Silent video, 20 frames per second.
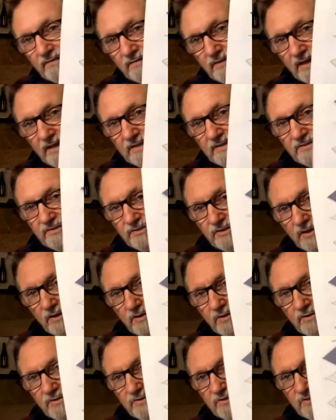that
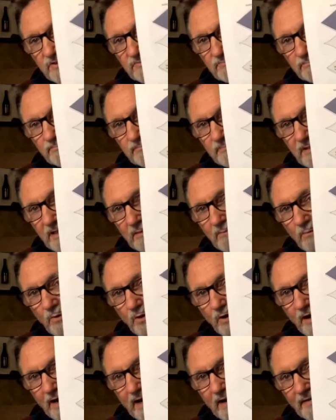shows a little
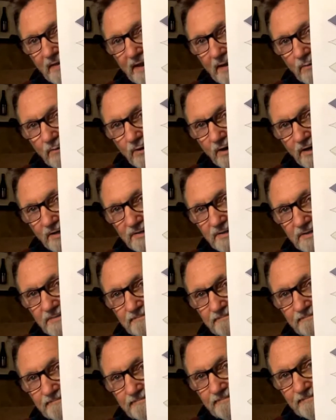more how that works.
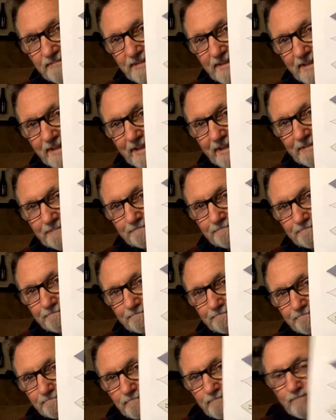You know,
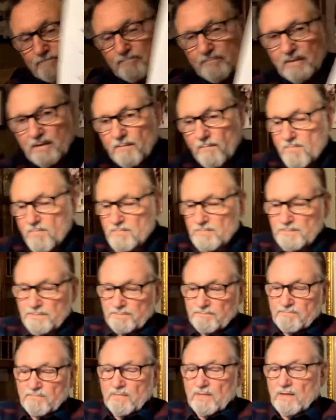I'm gonna do my
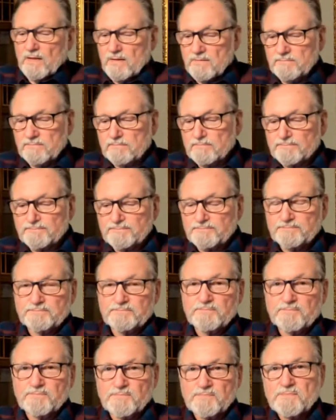next scarf this way. I
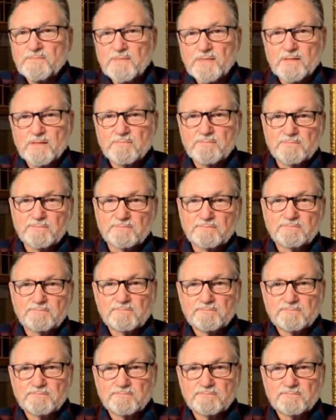think this looks pretty cool.